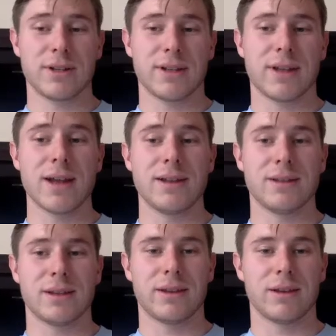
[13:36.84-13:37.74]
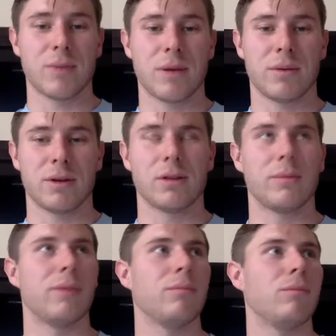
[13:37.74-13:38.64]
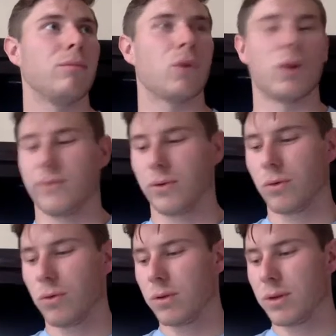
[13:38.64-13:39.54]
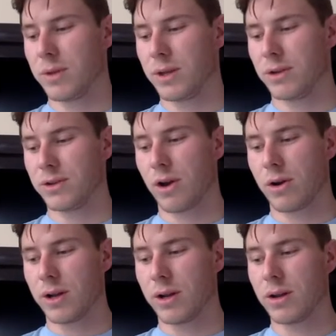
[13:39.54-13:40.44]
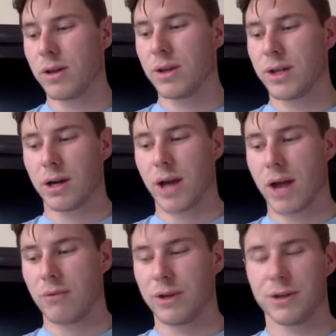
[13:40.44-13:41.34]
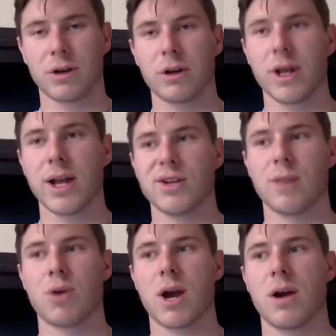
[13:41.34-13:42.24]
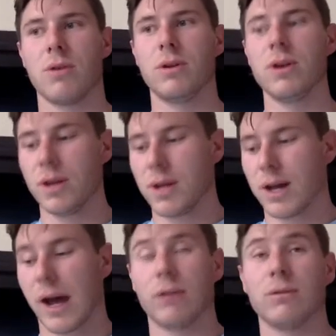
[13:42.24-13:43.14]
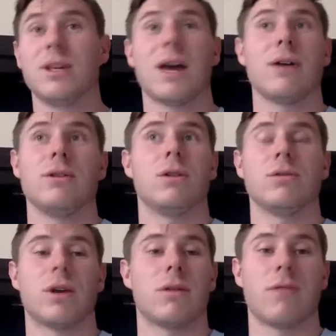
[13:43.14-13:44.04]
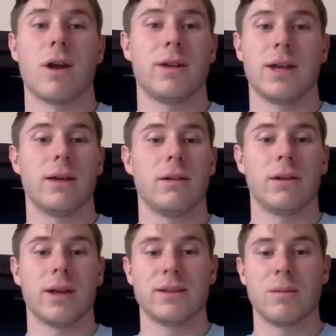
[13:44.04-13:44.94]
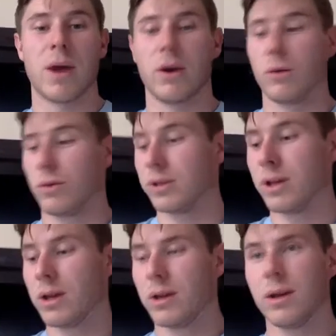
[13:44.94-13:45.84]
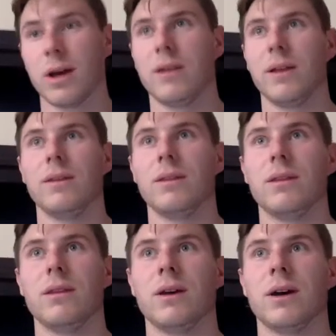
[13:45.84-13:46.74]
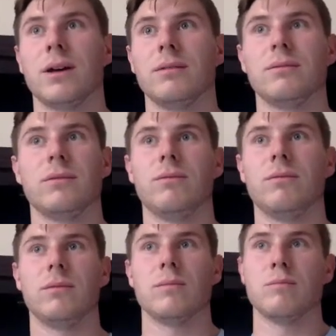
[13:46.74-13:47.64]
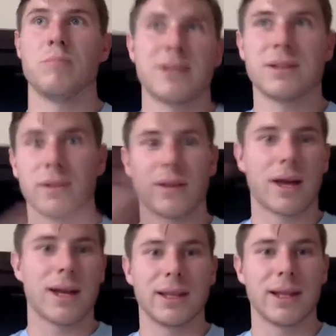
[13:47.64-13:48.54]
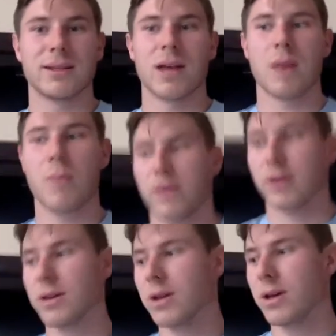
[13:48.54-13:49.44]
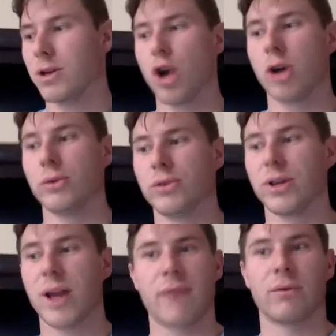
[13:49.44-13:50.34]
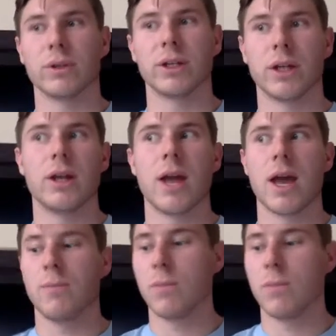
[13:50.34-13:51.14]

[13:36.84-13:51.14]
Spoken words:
Titans. I think maybe are a little bit more difficult. I mean, you're starting Derrick Henry, you're starting AJ Brown. I don't see how you don't start Ryan Tannehill against the Bengals. I think based on the tight end landscape, I think Jonu's gonna have a really good game.